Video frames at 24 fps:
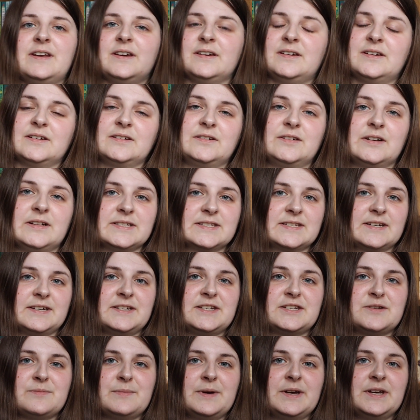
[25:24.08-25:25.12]
A Good Girl's
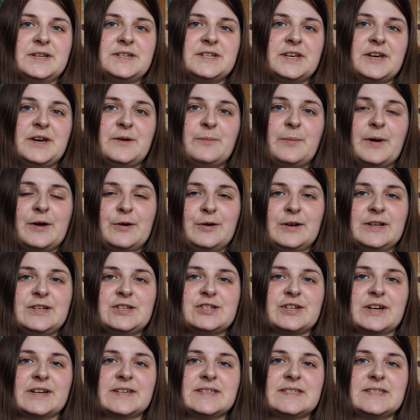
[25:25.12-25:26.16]
Guide to Murder by Holly
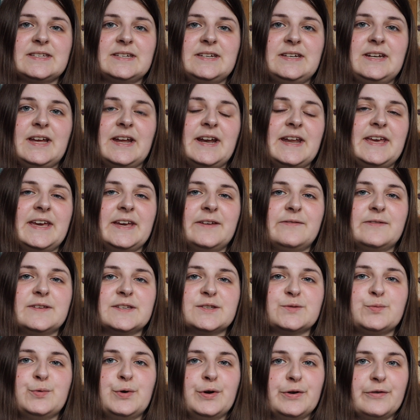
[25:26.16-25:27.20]
Jackson, and I gave
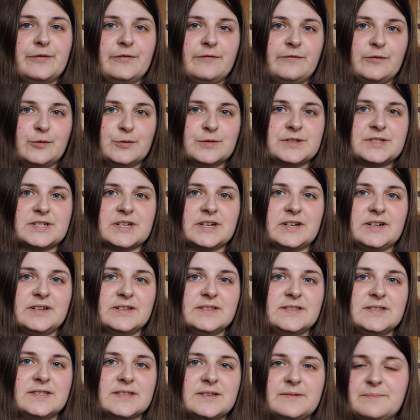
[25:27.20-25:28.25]
this one 4
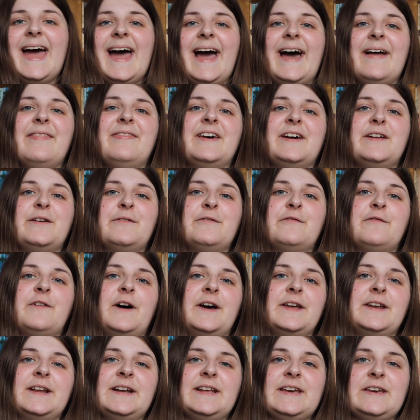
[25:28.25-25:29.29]
stars. And then
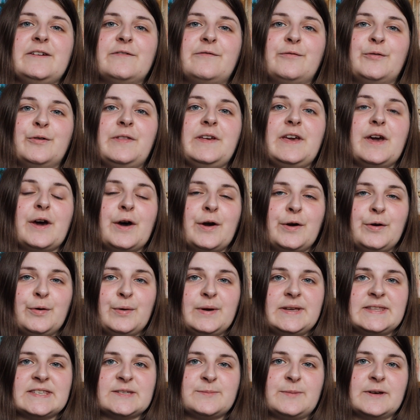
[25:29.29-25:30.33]
finally for the O
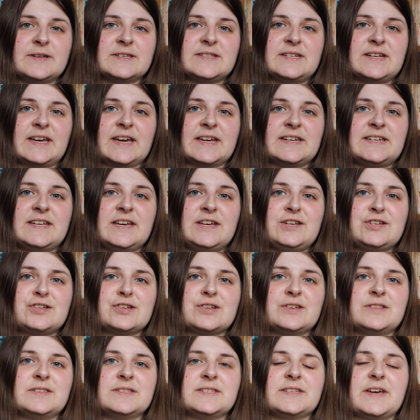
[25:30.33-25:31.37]
in Spells and
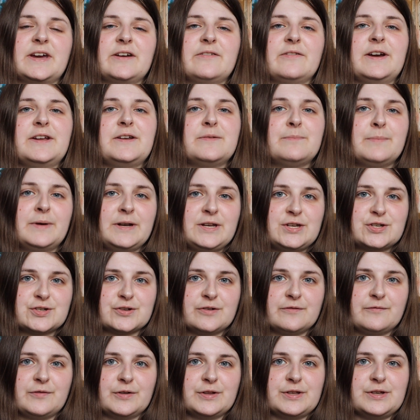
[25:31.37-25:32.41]
Incantations, I read Money
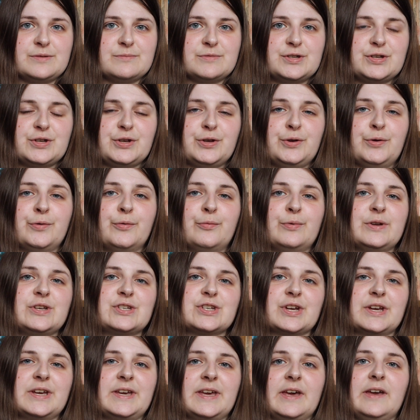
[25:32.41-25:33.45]
Shot Volume 2,
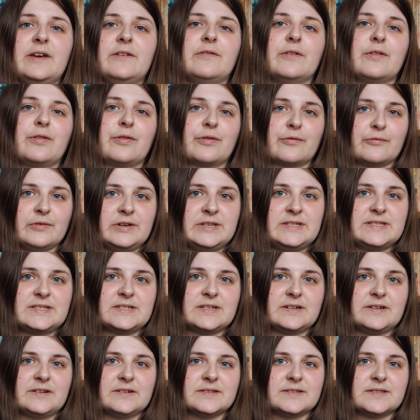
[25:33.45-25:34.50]
which I gave 3
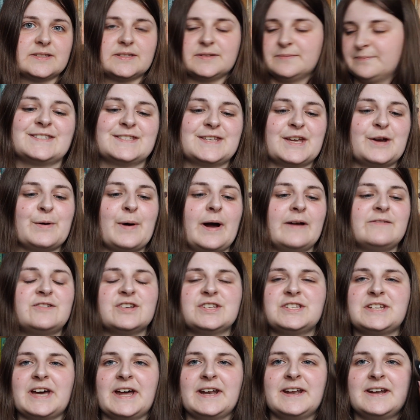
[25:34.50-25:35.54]
stars. So I've
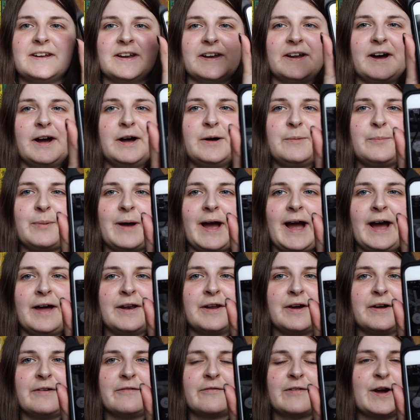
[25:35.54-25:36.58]
just added it up, and
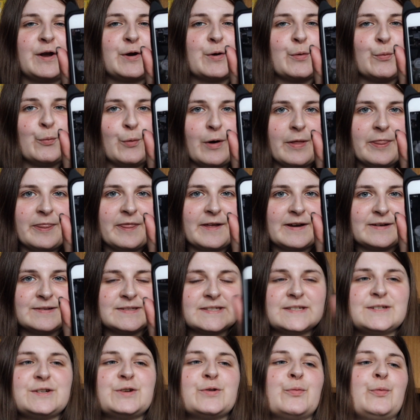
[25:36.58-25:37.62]
I've read
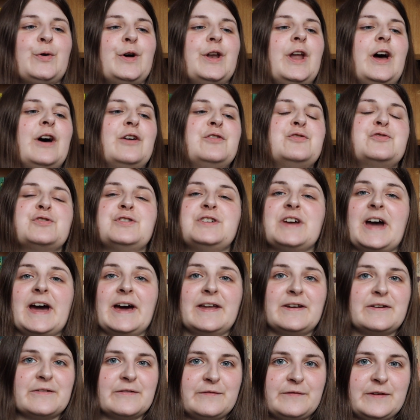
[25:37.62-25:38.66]

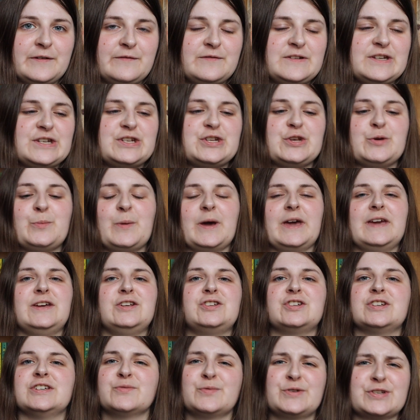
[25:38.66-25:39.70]
1,152
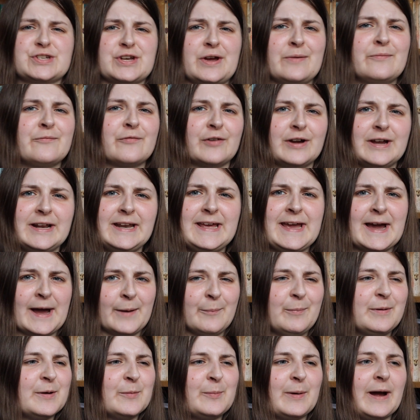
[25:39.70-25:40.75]
pages, which I'm really
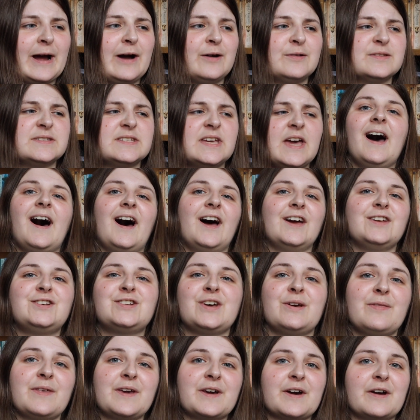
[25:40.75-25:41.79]
happy about. I
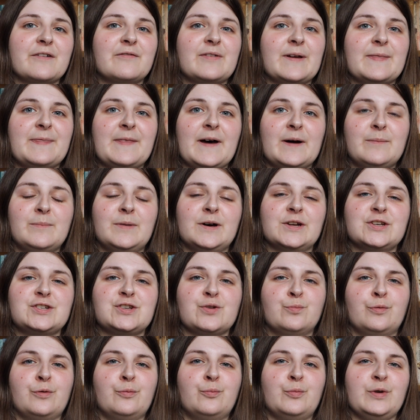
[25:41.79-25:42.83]
don't think I've read that much
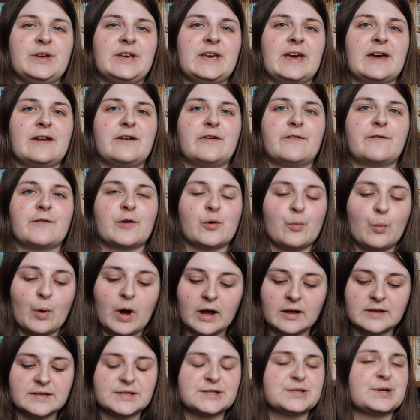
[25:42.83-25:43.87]
in one weekend for a
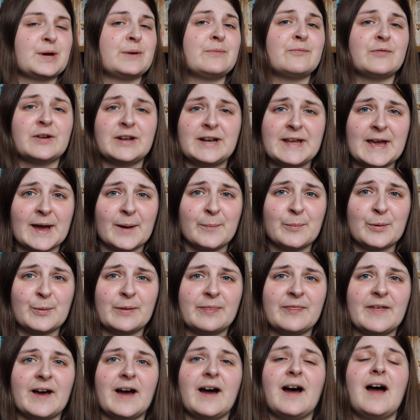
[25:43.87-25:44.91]
while, so I'm really happy
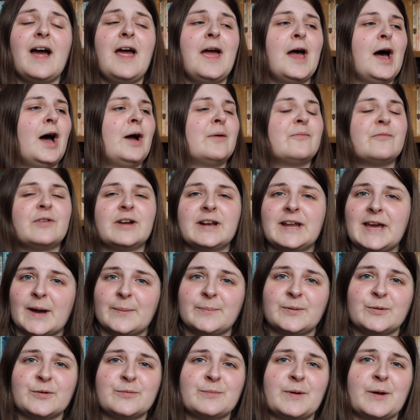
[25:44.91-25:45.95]
with that. I'm really
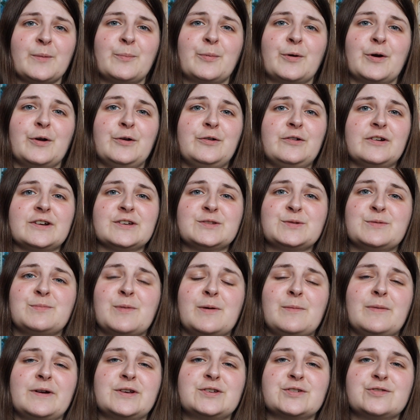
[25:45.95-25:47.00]
happy with my progress with
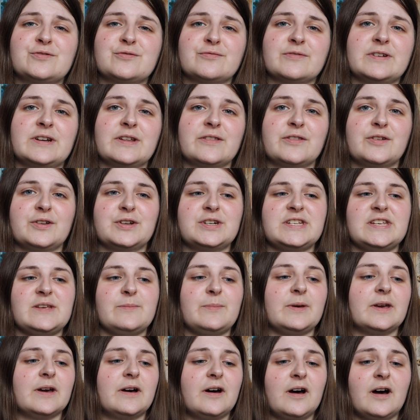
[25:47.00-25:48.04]
my Magical Readathon
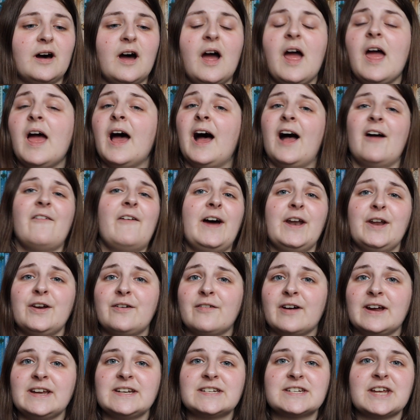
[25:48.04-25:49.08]
TBR. I've had a
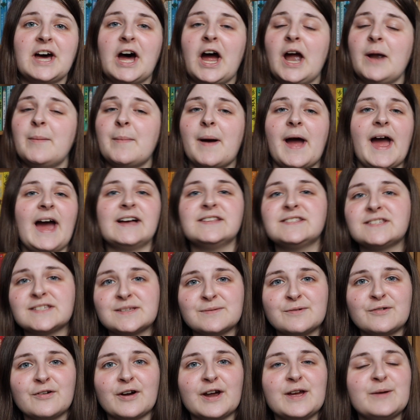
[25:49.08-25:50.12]
great time, I had
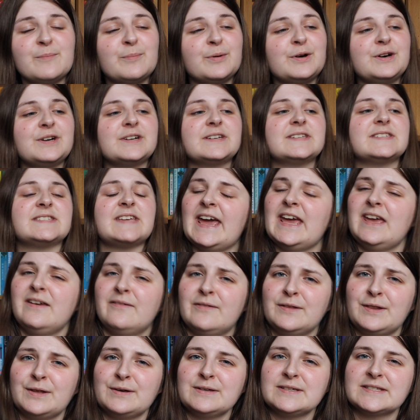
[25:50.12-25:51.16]
some great books.
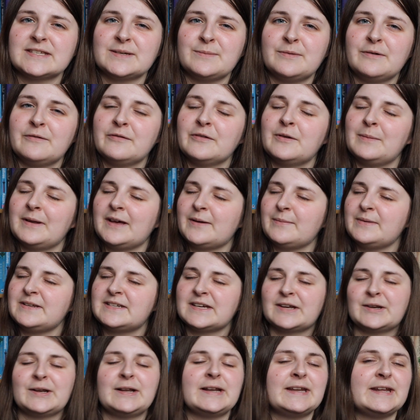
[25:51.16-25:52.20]
Even though some of them let me
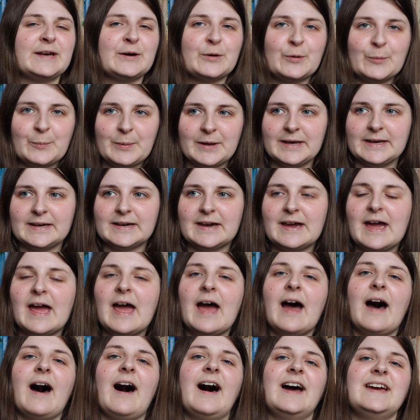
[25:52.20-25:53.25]
down a little bit,
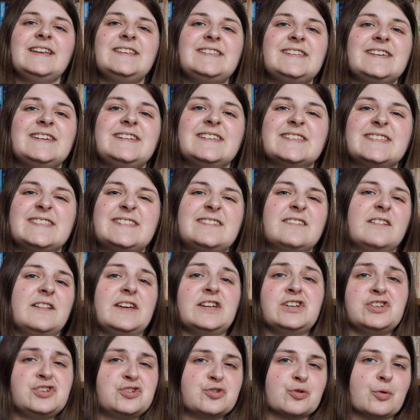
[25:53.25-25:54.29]
I did still
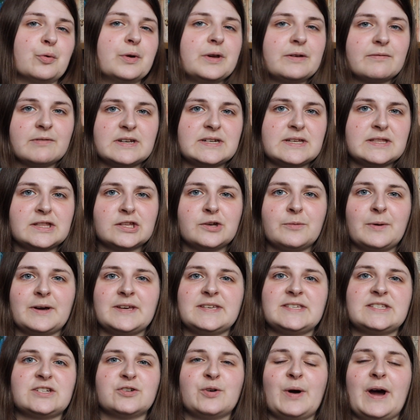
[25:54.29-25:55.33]
enjoy reading them. I
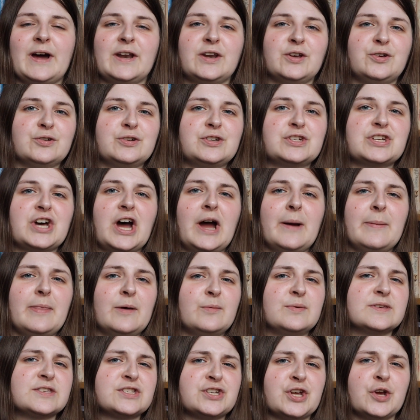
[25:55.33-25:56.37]
still had a good time. There
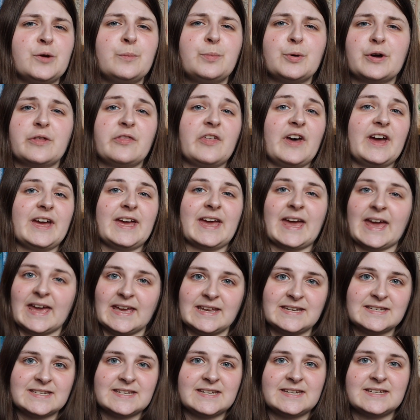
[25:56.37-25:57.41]
was no book that I
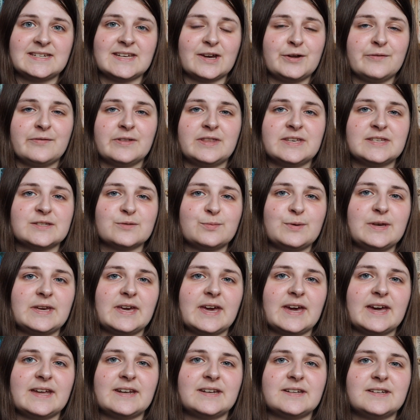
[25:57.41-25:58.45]
hated over this
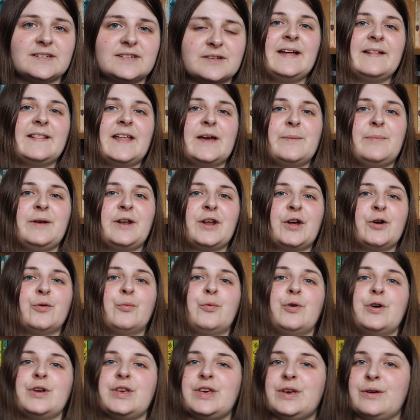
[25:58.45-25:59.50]
weekend. Let me know
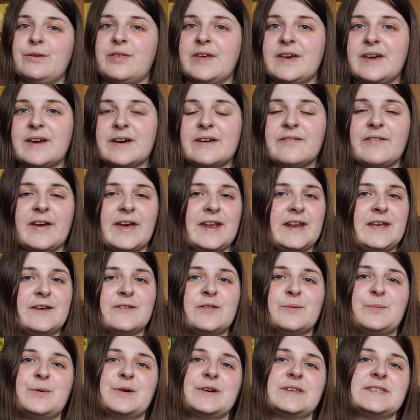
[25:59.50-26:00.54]
what you think of any of
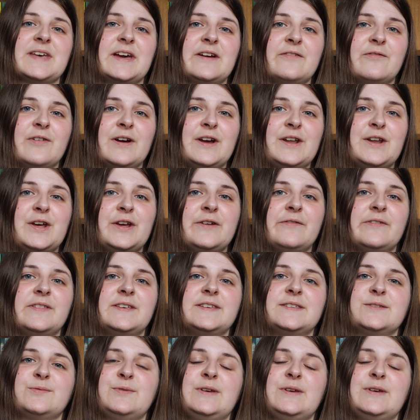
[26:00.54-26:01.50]
the books that I've read over this